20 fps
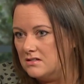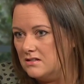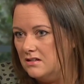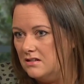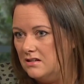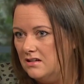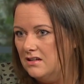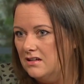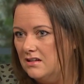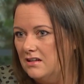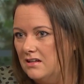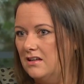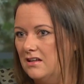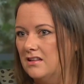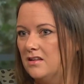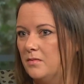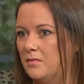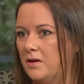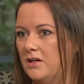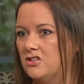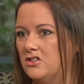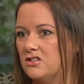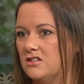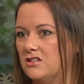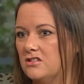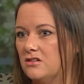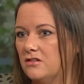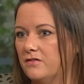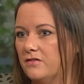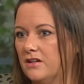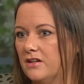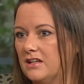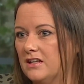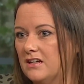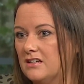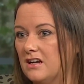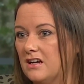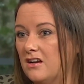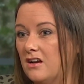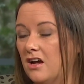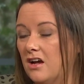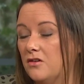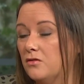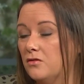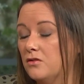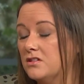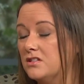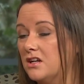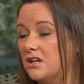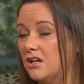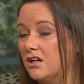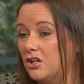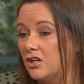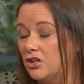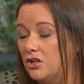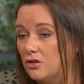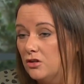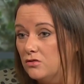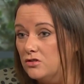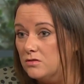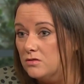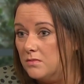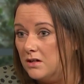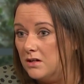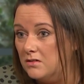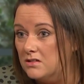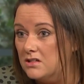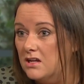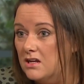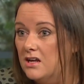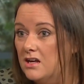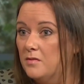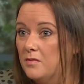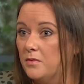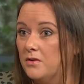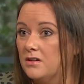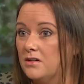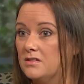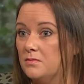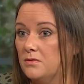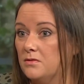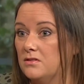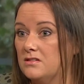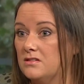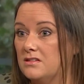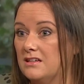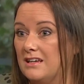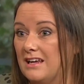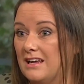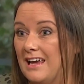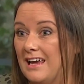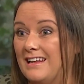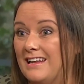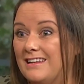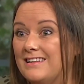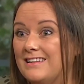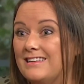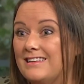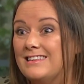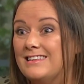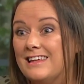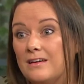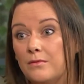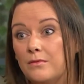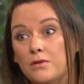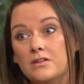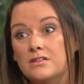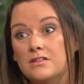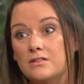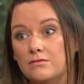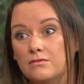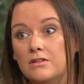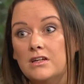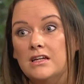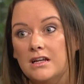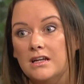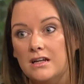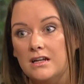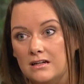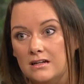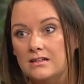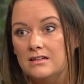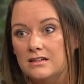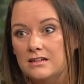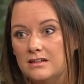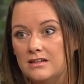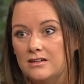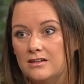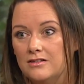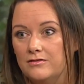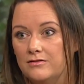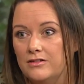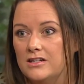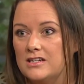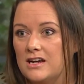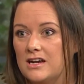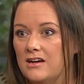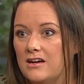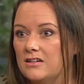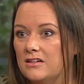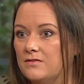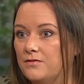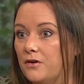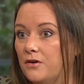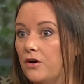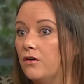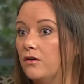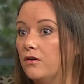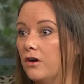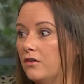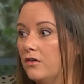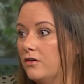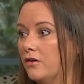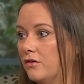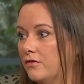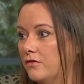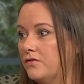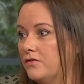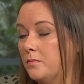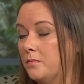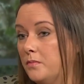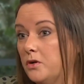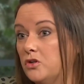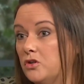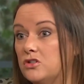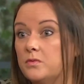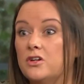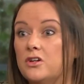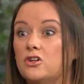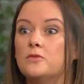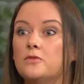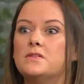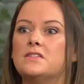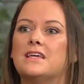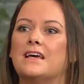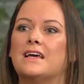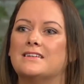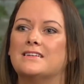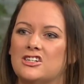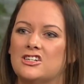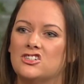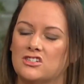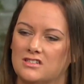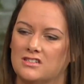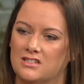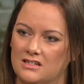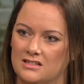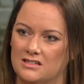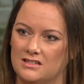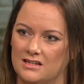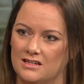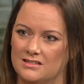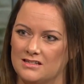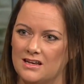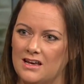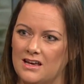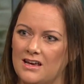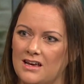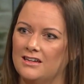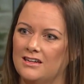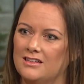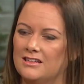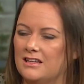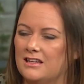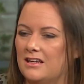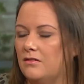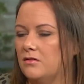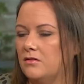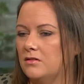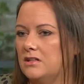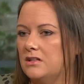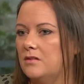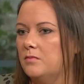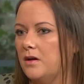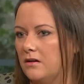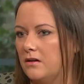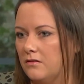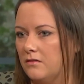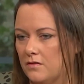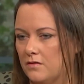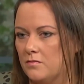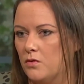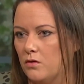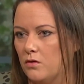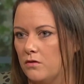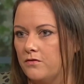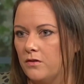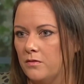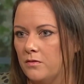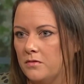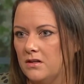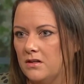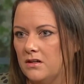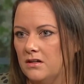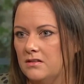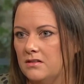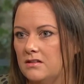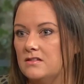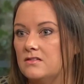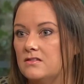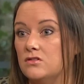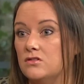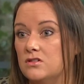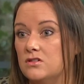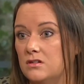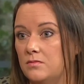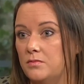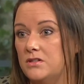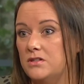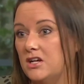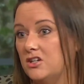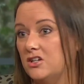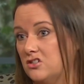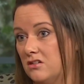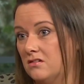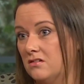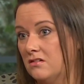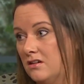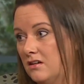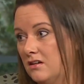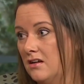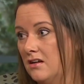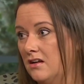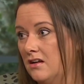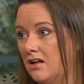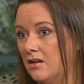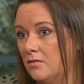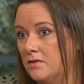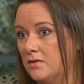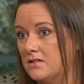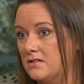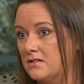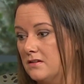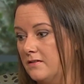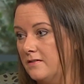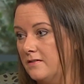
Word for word: yes. in, in the pension and stuff like that. I, I know it's not a huge amount, but I suppose, again, they weren't the real real target of, mm. of, of, the budget when it comes to taxation side of things. Mm. I think they were, they benefit more from the, the social protection elements.